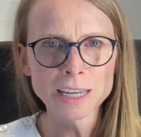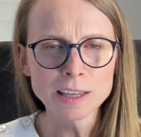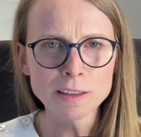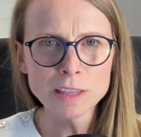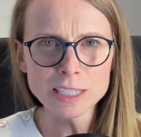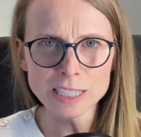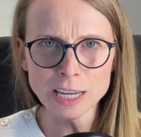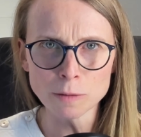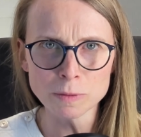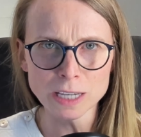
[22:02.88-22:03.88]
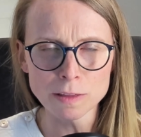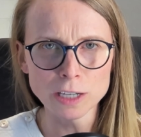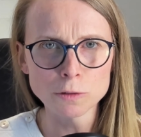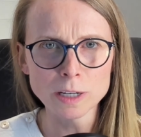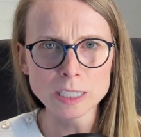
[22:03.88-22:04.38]
This helps, I
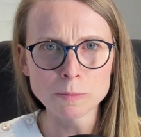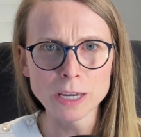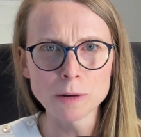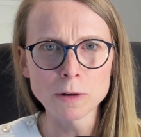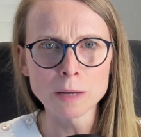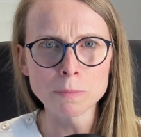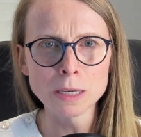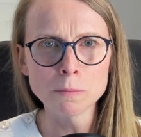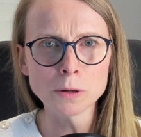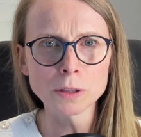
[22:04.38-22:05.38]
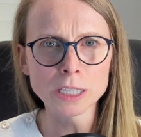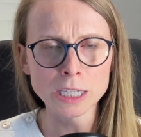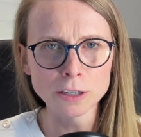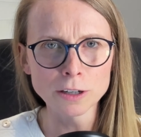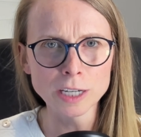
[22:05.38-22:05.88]
think, to explain why people
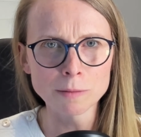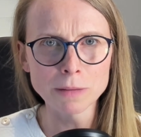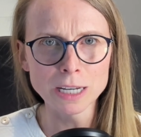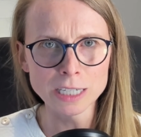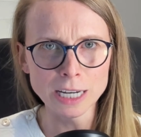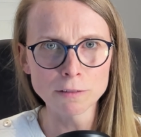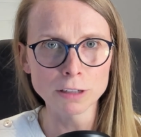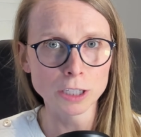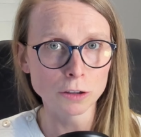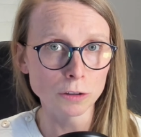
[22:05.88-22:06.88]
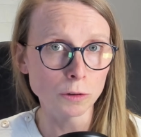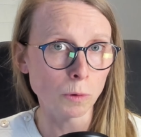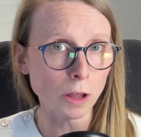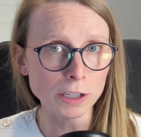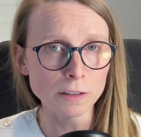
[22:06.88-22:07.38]
here can maintain a really good
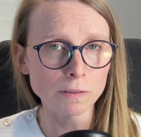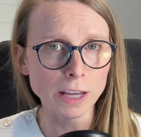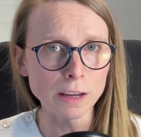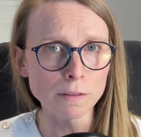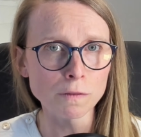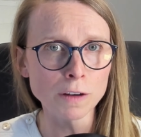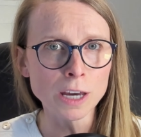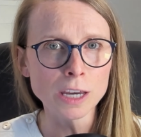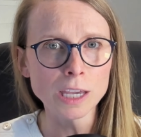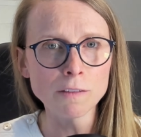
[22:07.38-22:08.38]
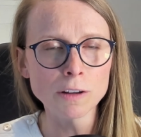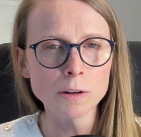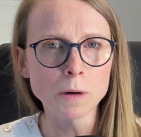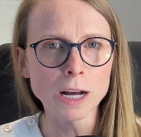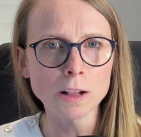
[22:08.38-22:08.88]
quality of life,
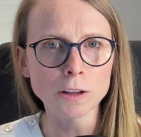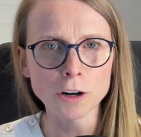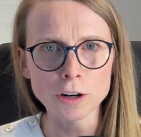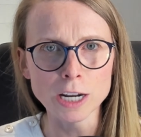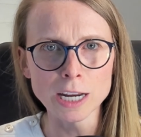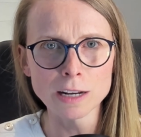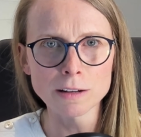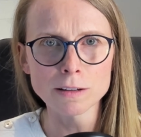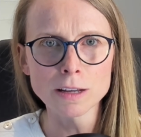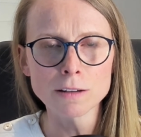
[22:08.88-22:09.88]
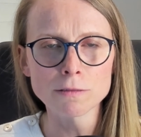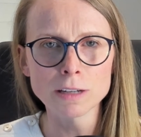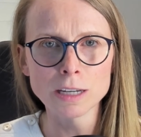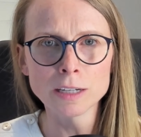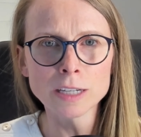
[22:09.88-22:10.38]
even while earning
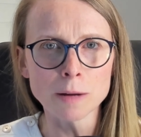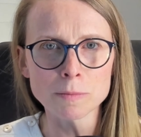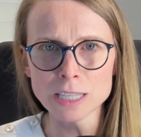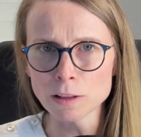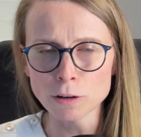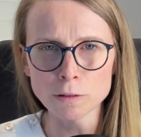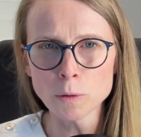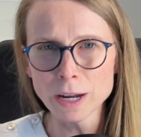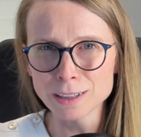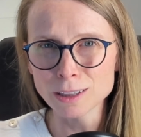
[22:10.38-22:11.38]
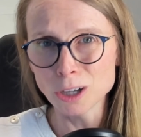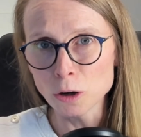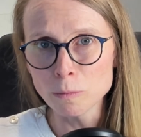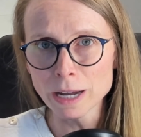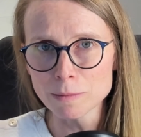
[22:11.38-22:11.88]
incomes that look quite
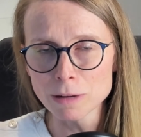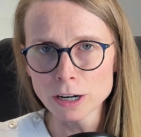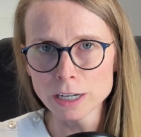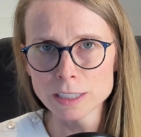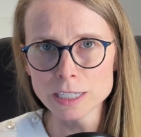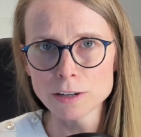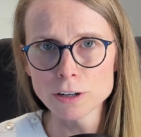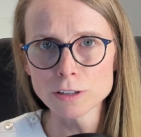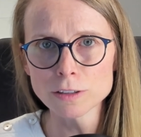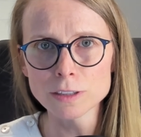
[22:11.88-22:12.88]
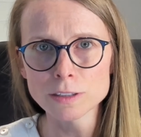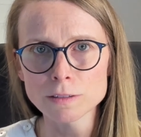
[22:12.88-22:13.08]
low by American standards.